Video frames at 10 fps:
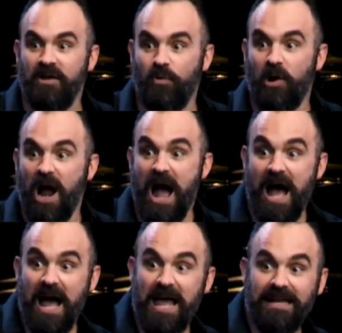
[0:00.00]
Where
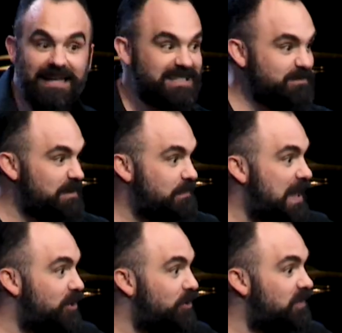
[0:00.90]
I need to be
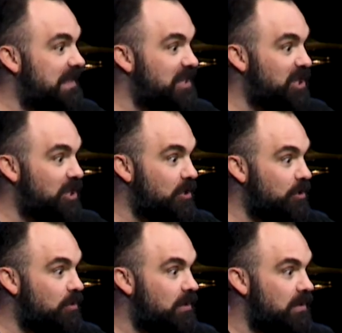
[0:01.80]
better than you.